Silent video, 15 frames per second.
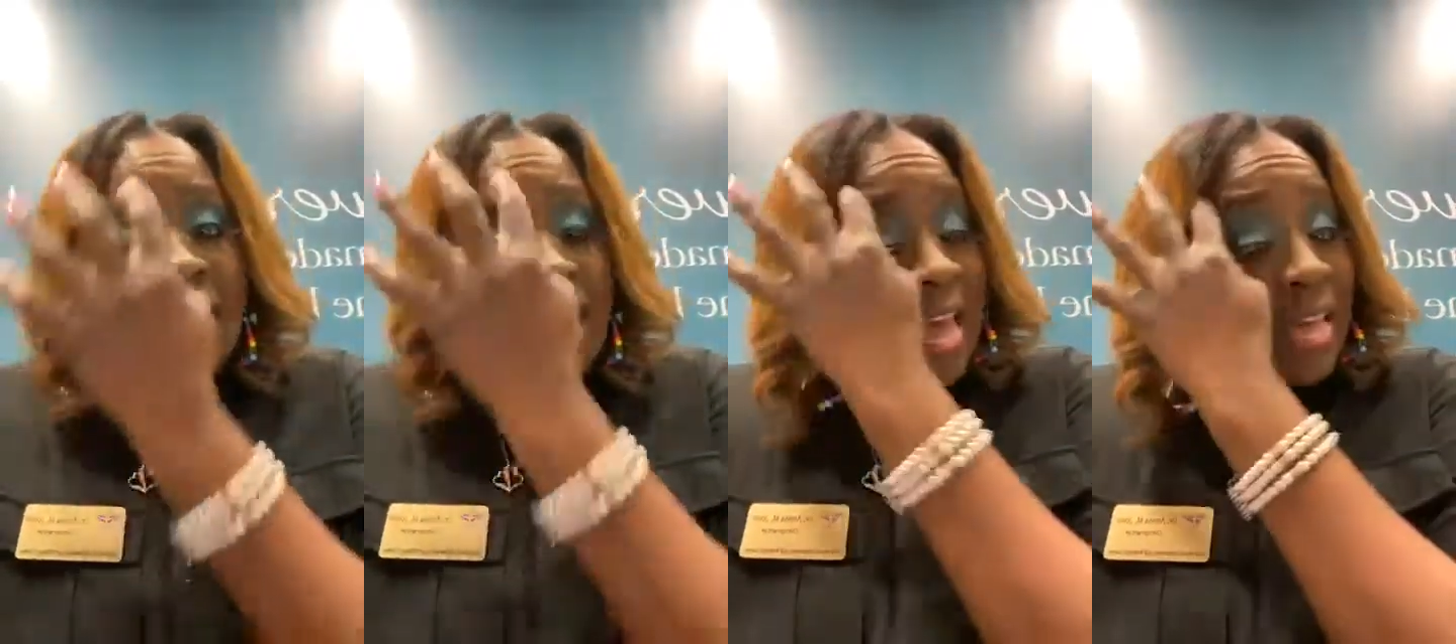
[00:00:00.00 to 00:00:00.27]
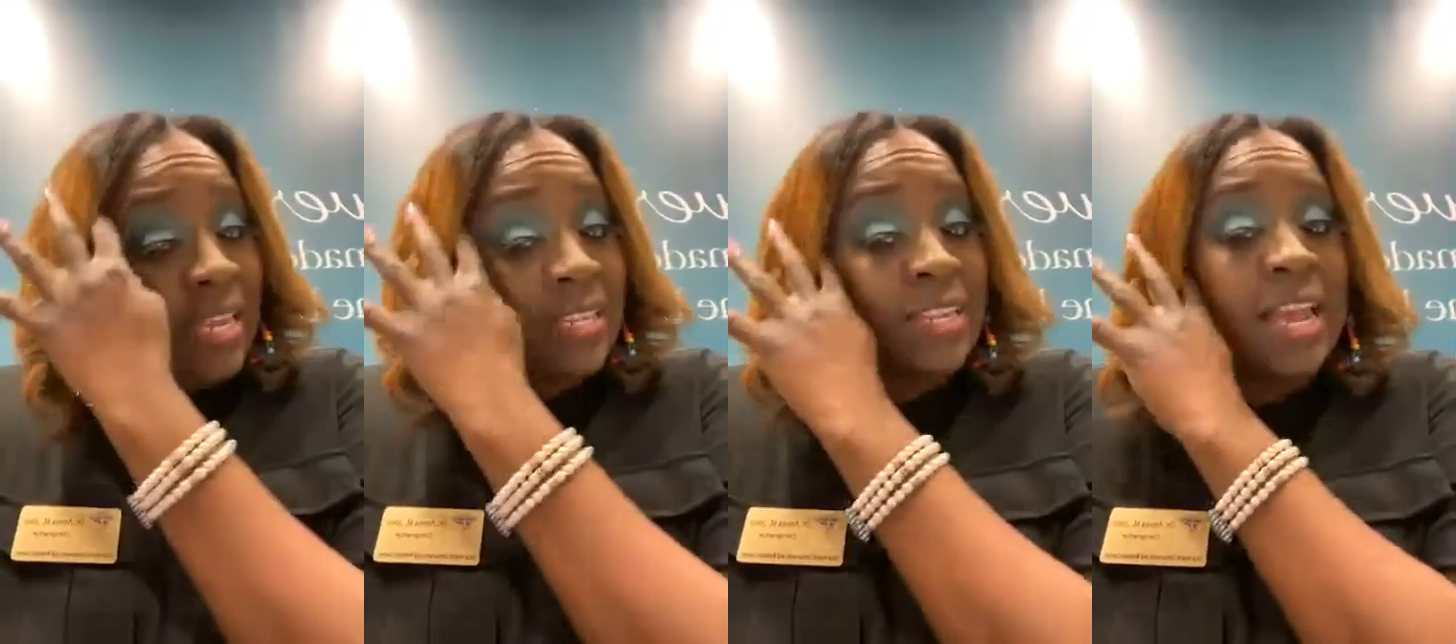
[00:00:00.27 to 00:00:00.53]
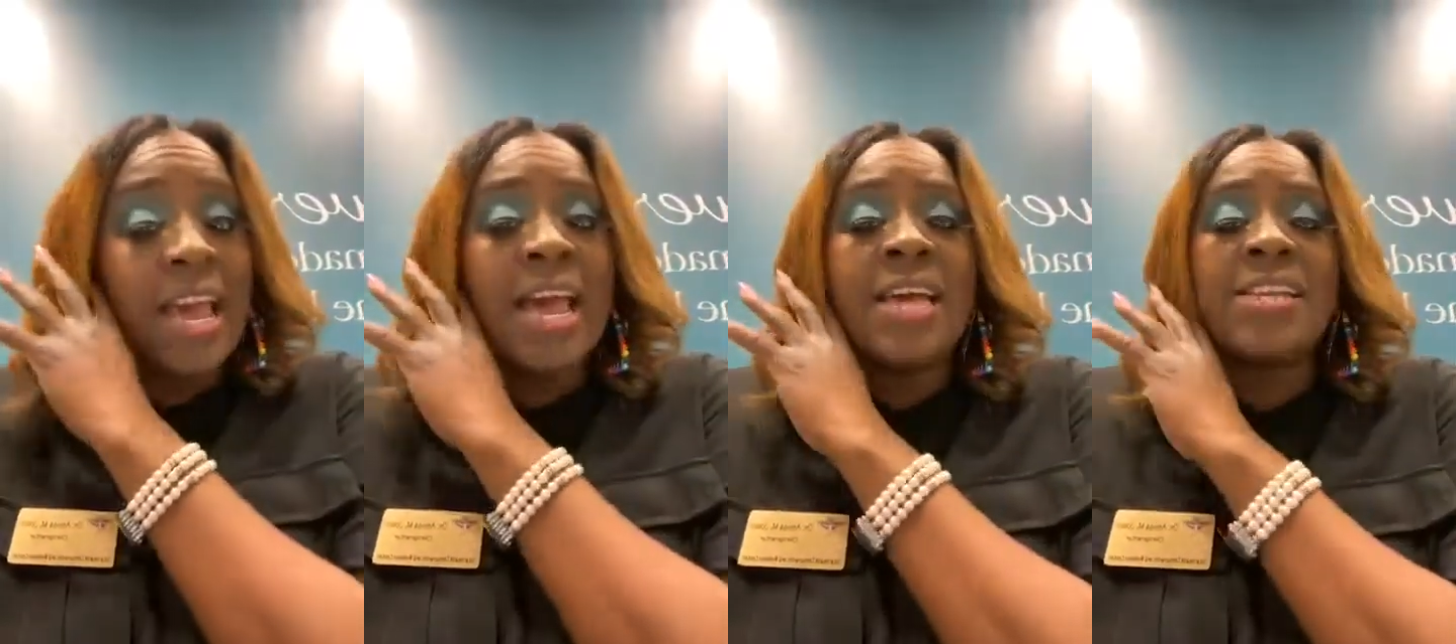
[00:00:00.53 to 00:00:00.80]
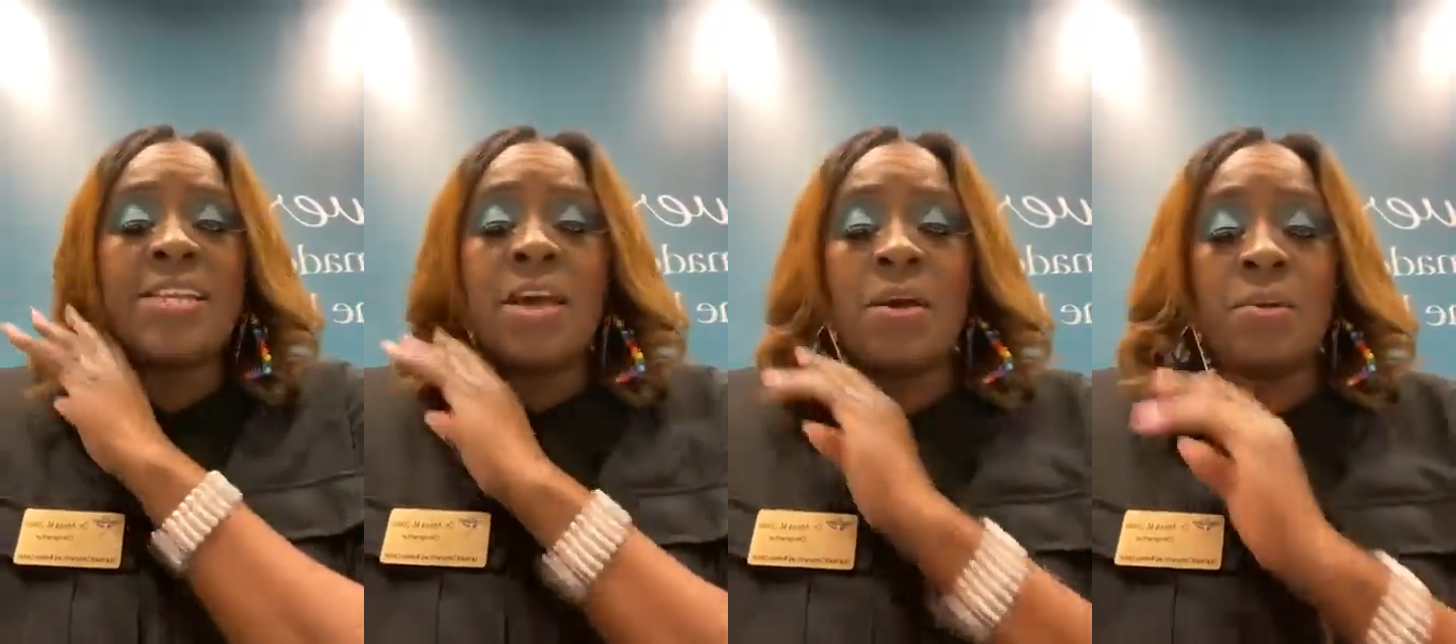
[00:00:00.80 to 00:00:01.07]
I
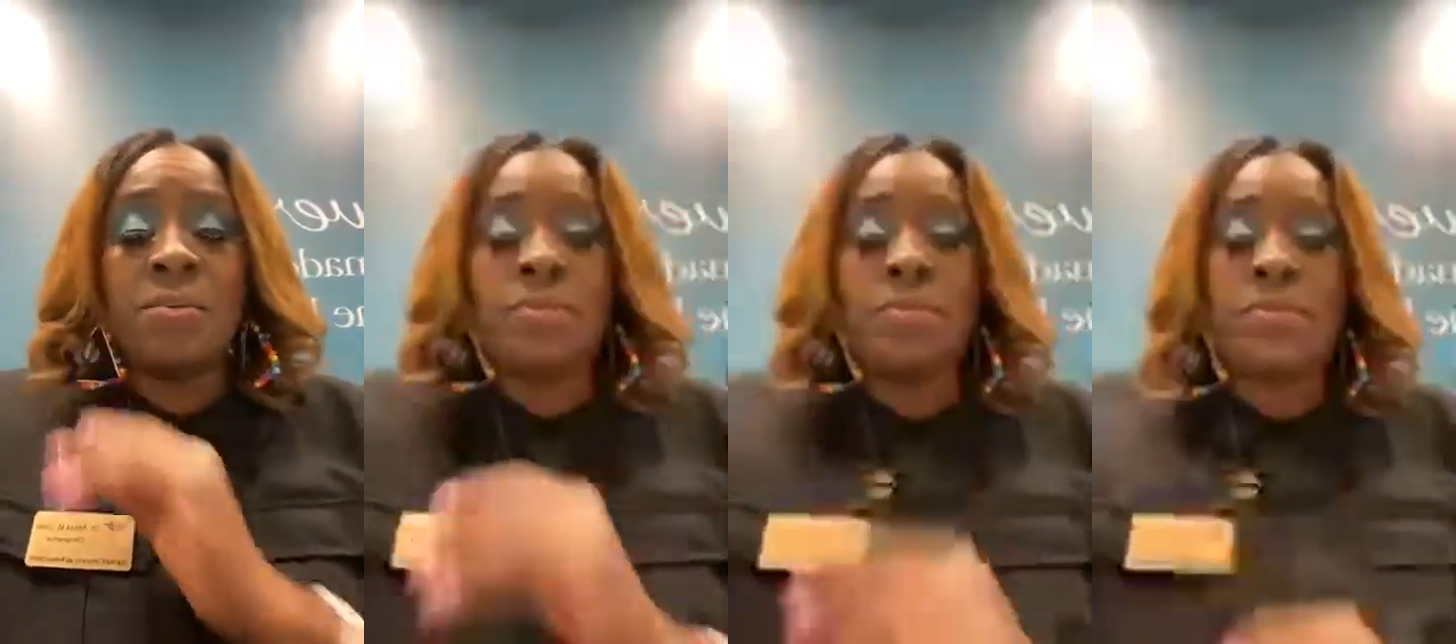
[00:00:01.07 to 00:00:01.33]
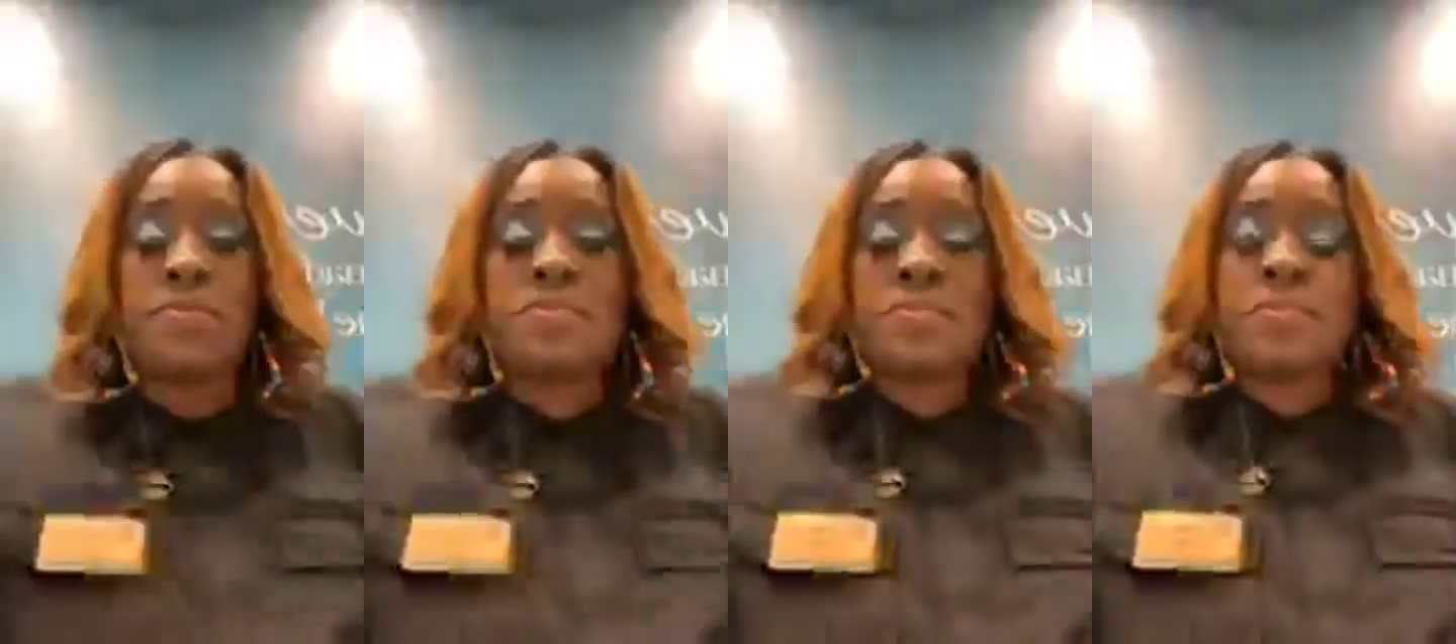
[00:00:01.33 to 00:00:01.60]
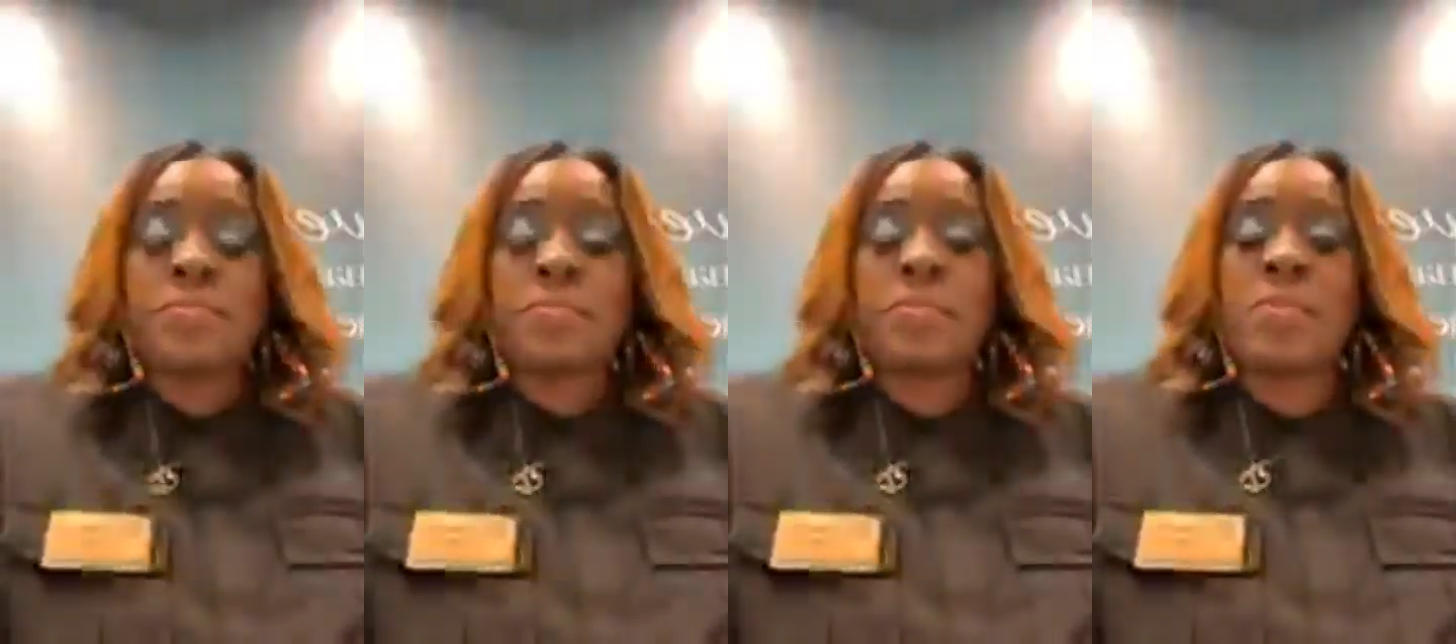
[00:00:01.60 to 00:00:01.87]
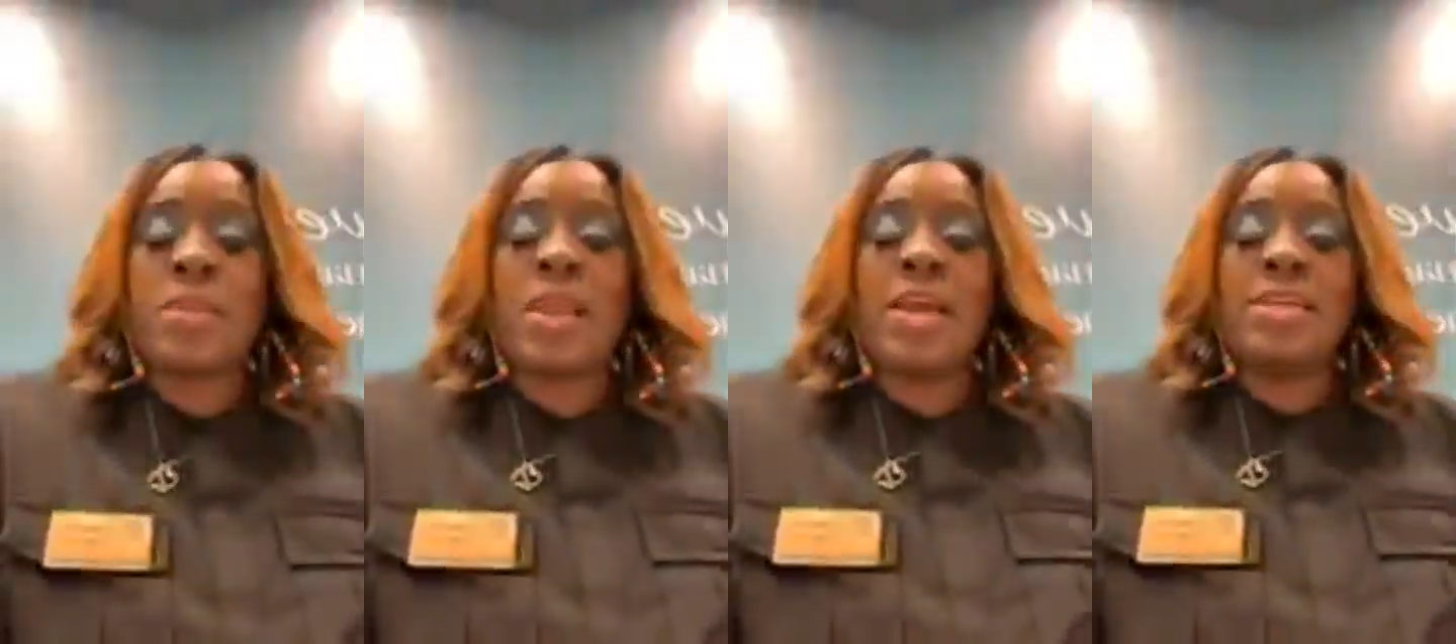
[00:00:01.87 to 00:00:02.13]

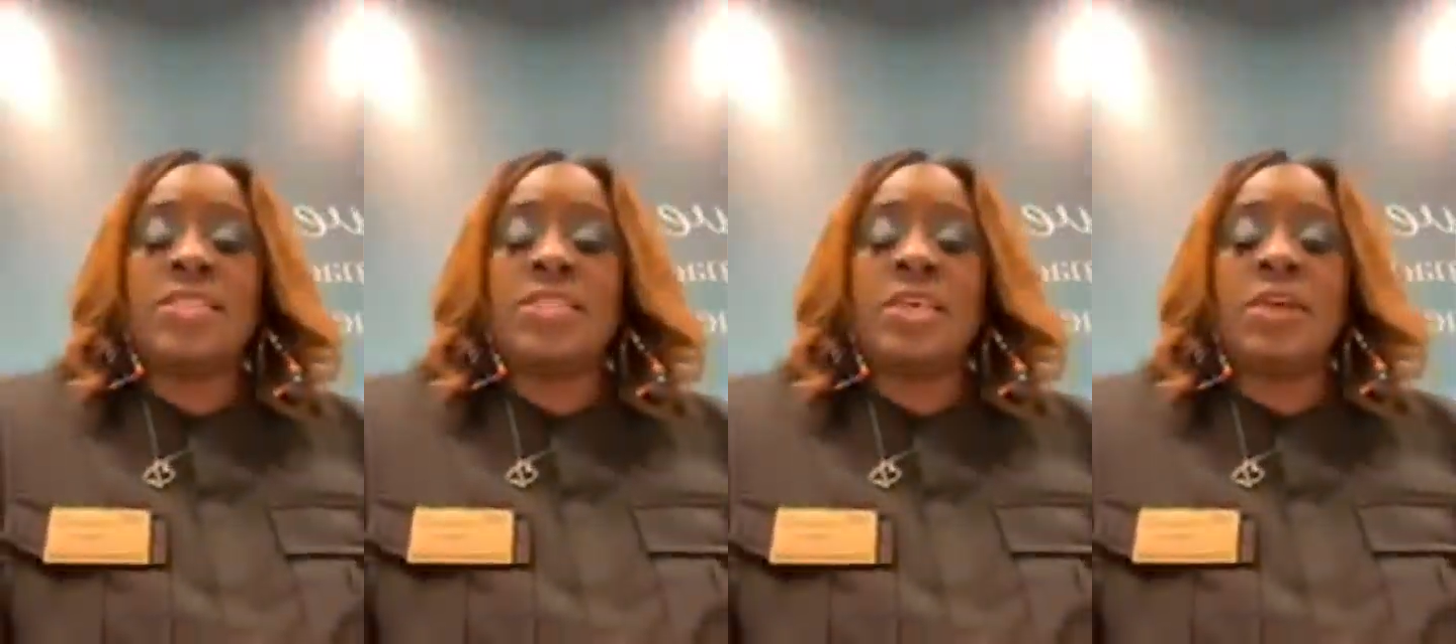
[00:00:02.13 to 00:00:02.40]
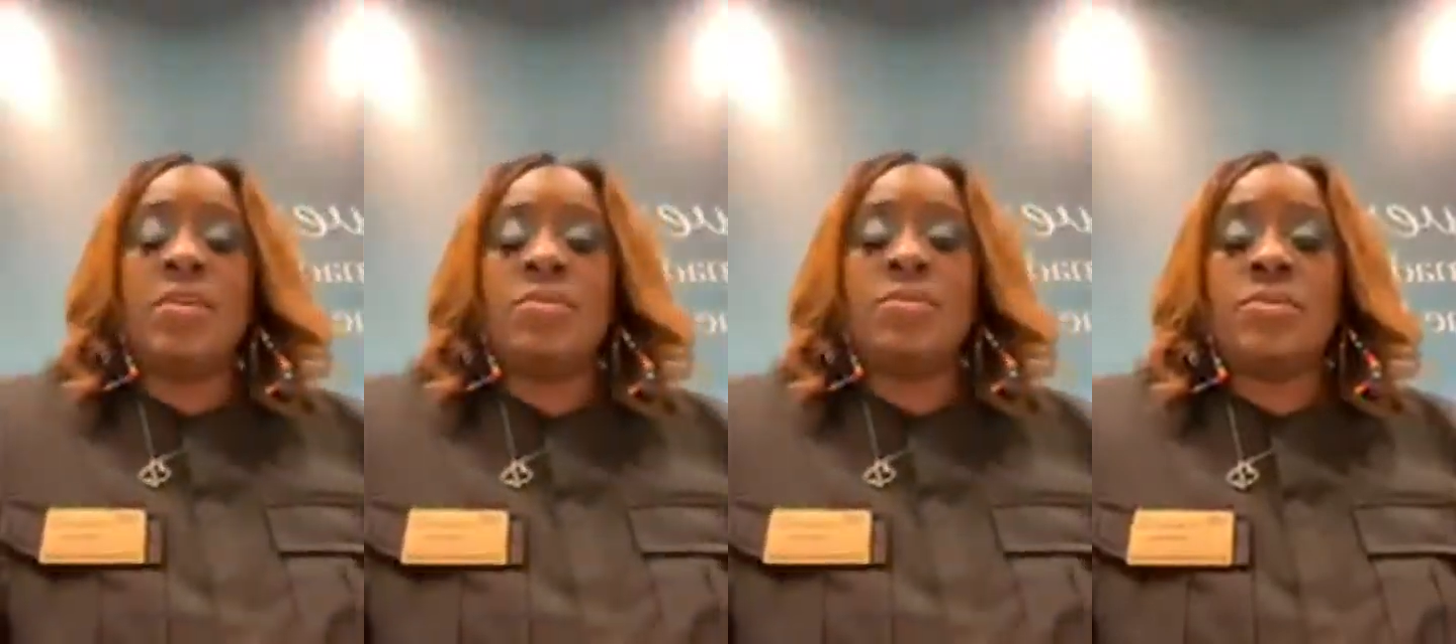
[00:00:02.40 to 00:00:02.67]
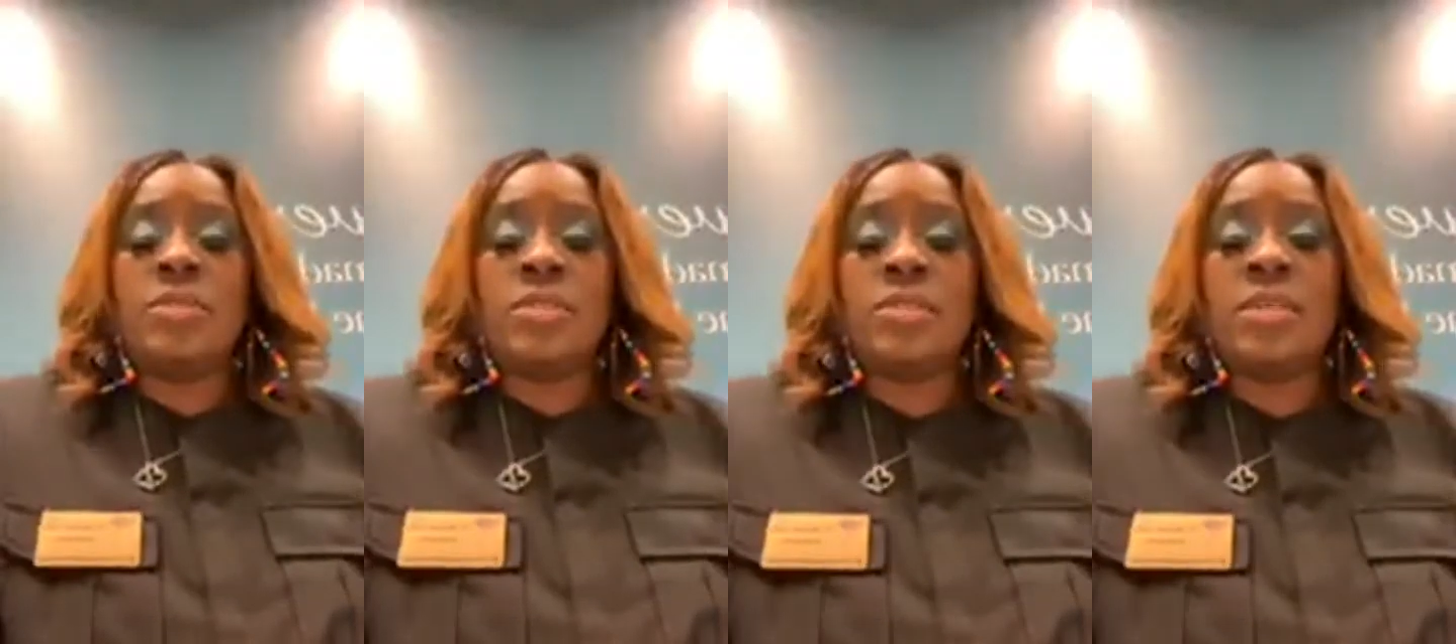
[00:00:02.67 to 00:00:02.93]
don't.